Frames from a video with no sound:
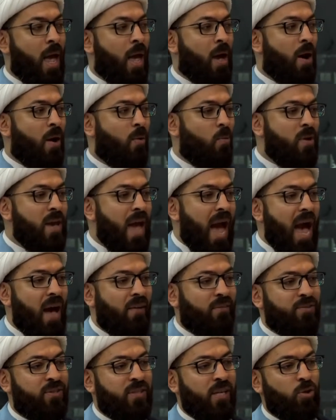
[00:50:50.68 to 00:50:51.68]
We
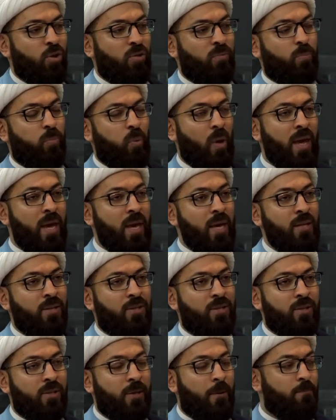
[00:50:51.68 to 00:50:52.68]
have set of
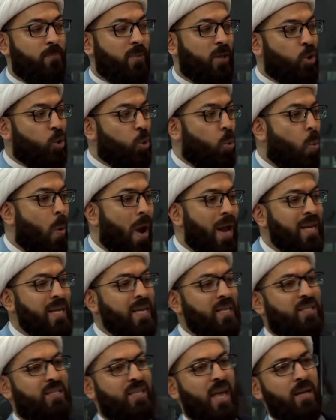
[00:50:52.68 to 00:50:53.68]
plates, 20
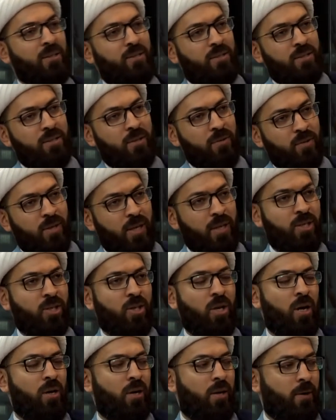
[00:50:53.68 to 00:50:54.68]
sets, this
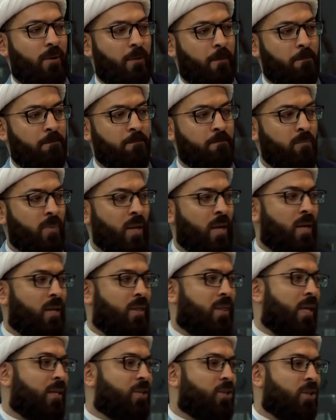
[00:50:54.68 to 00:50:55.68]
color,
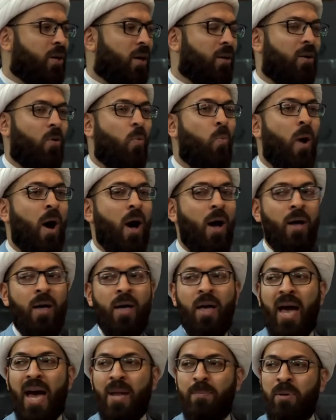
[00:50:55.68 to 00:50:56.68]
this color, what?
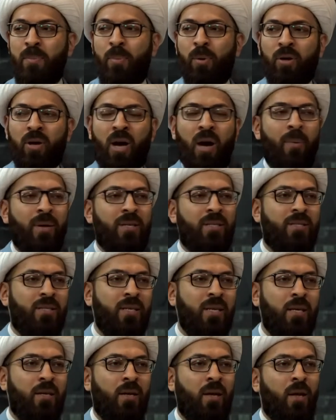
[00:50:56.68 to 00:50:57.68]
And people come and
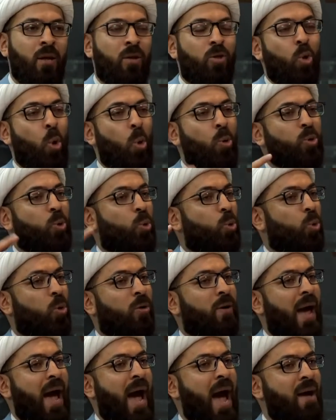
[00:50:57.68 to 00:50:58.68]
see. Those who don't
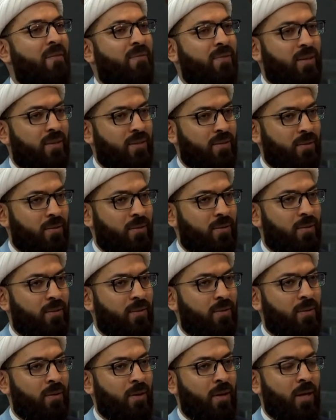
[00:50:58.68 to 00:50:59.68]
have it,
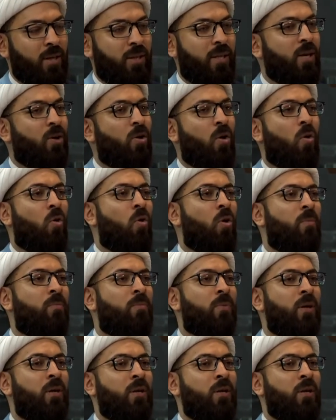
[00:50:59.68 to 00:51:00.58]
they go home.